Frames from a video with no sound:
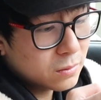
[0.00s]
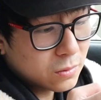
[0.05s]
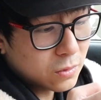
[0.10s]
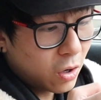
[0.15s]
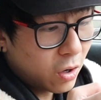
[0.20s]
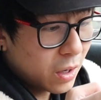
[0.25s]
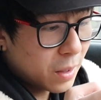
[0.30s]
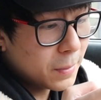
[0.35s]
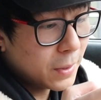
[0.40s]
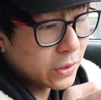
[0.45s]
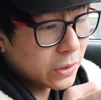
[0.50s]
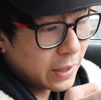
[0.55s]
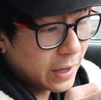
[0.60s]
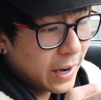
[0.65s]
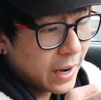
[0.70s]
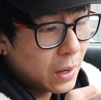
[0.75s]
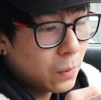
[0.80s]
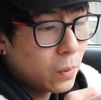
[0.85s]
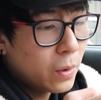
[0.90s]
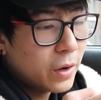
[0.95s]
talking about
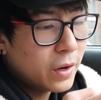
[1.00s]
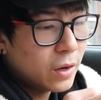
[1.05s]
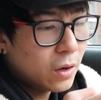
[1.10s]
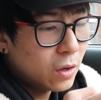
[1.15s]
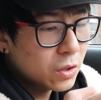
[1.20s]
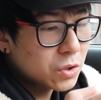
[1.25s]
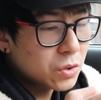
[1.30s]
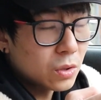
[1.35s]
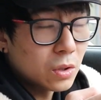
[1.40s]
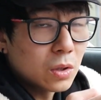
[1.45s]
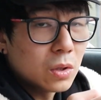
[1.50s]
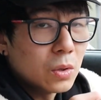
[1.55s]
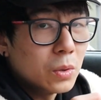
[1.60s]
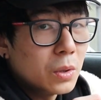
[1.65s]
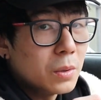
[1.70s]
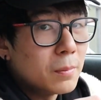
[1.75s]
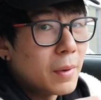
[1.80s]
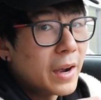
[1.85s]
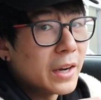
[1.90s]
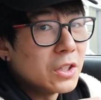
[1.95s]
that, I want to also
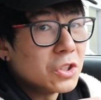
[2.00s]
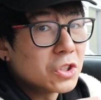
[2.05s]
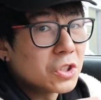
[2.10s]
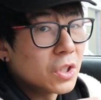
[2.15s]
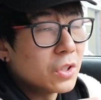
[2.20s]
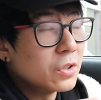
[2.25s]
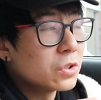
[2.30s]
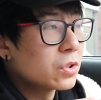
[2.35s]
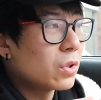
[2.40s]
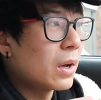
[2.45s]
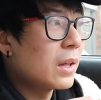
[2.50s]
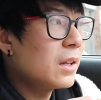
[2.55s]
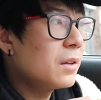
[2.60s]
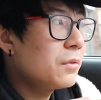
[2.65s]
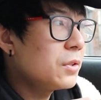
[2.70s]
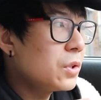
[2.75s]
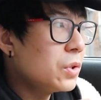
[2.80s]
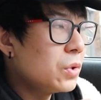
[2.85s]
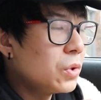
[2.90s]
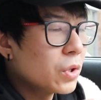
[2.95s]
include my insurance. So I
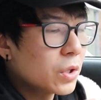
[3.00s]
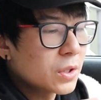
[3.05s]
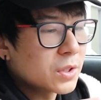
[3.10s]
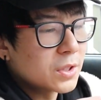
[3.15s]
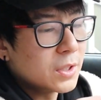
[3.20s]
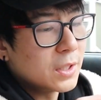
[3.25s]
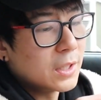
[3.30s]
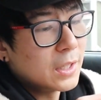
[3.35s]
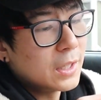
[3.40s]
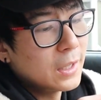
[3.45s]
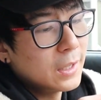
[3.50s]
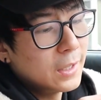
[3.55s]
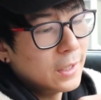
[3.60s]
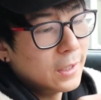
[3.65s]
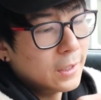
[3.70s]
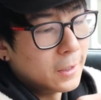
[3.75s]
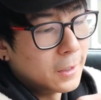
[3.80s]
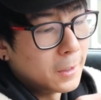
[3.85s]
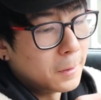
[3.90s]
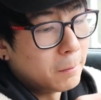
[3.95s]
live in New York City.
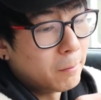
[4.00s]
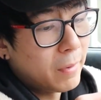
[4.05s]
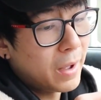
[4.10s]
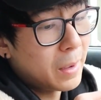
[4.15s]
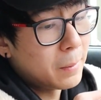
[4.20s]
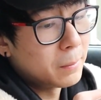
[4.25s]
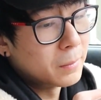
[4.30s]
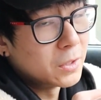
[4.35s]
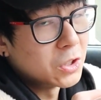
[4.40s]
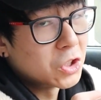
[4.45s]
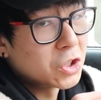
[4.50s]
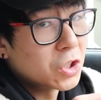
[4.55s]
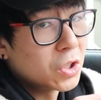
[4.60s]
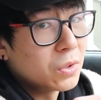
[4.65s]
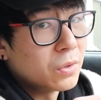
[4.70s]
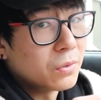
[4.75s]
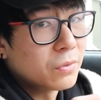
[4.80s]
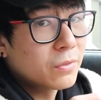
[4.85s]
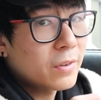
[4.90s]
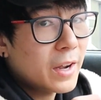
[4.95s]
I'm
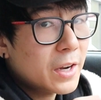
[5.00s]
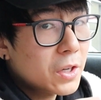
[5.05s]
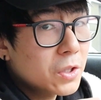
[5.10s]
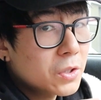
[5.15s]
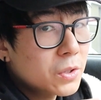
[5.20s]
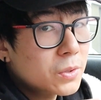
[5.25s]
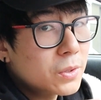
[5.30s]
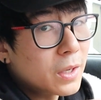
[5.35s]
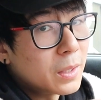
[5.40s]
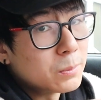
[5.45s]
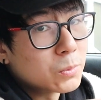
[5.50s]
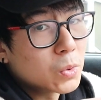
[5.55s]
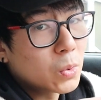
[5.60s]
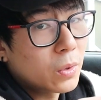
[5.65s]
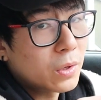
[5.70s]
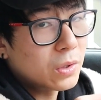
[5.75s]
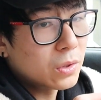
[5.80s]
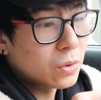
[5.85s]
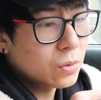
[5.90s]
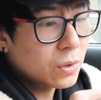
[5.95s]
insured with Geico. I'm
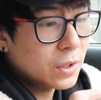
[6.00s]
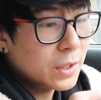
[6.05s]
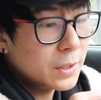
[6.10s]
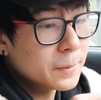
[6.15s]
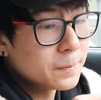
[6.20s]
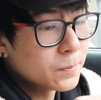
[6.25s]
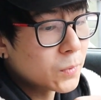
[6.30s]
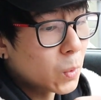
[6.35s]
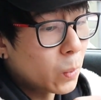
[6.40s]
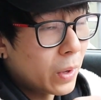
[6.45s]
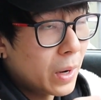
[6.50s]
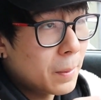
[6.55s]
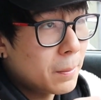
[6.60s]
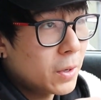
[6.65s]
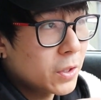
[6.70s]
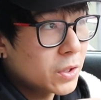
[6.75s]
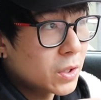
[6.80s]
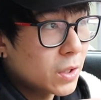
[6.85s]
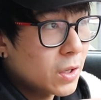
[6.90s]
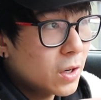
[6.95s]
23. When I
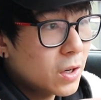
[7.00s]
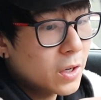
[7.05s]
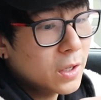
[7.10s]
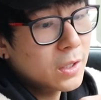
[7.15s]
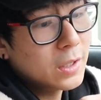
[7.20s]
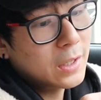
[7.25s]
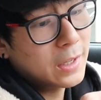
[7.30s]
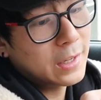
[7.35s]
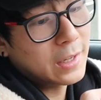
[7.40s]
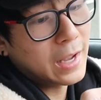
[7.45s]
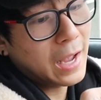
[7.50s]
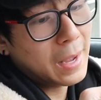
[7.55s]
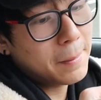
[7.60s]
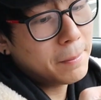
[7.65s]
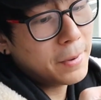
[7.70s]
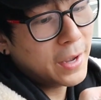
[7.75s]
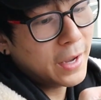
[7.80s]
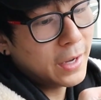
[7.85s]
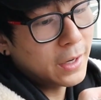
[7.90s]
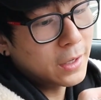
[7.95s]
bought the car, I
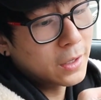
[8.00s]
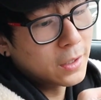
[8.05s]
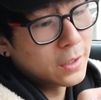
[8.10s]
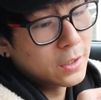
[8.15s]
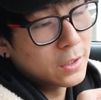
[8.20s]
paid,